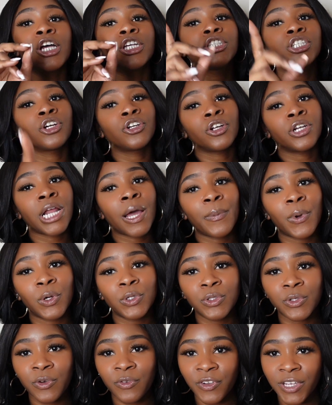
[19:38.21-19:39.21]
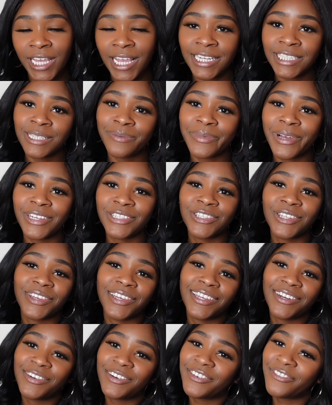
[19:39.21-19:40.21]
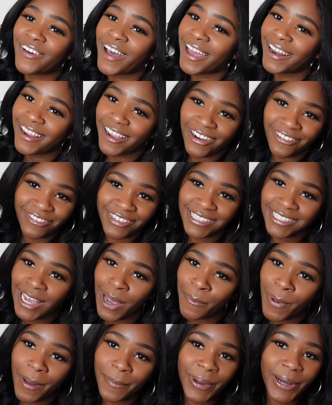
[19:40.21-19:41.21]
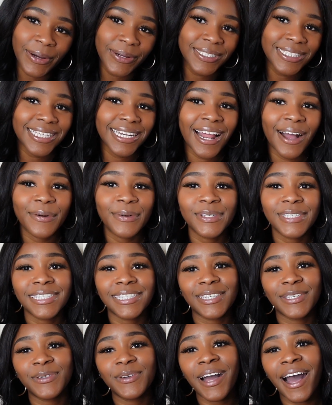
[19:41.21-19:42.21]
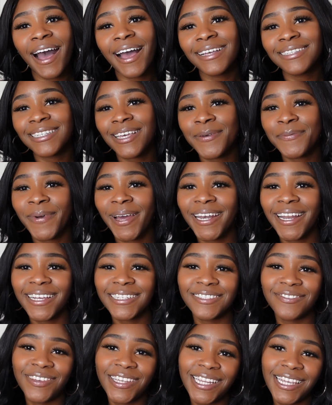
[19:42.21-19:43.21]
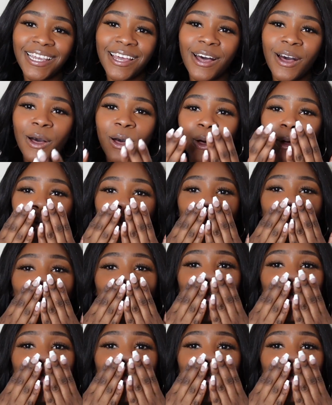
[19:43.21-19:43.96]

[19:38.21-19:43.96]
Turn on that post notification bell so you get notified every time I post, and I will see you guys in my next video.